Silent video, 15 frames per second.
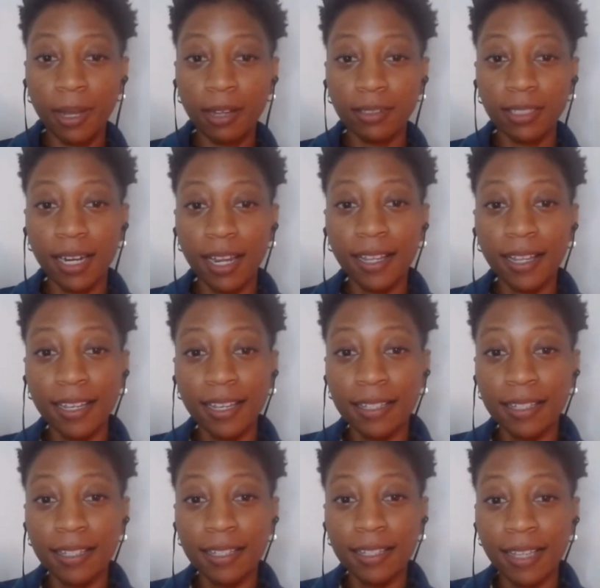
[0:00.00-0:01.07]

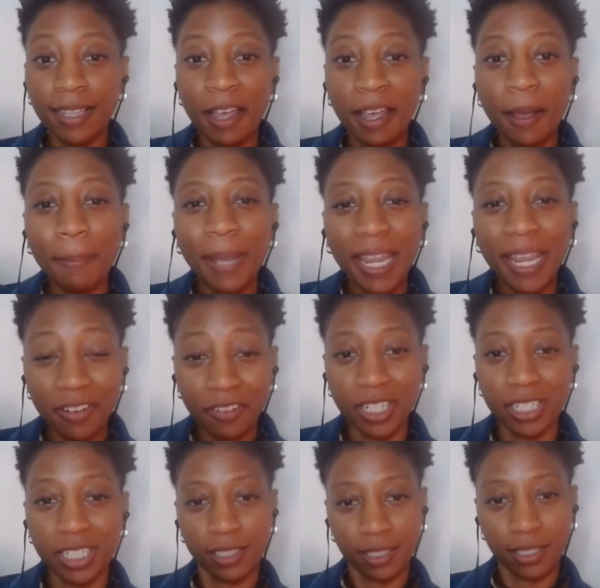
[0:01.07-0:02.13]
parents.
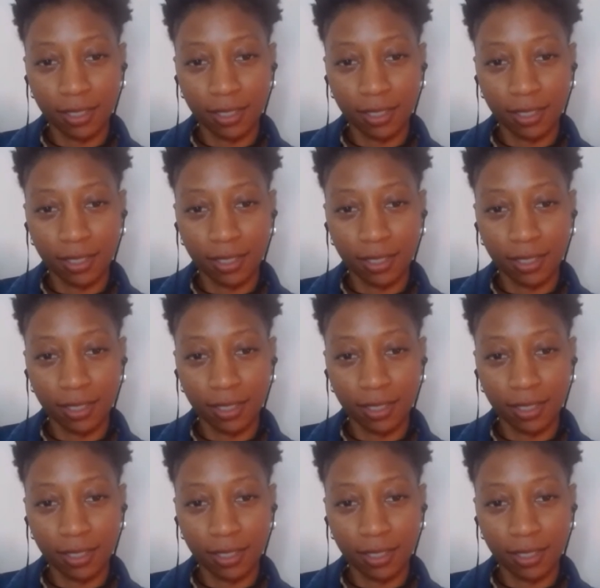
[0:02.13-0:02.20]
Okay.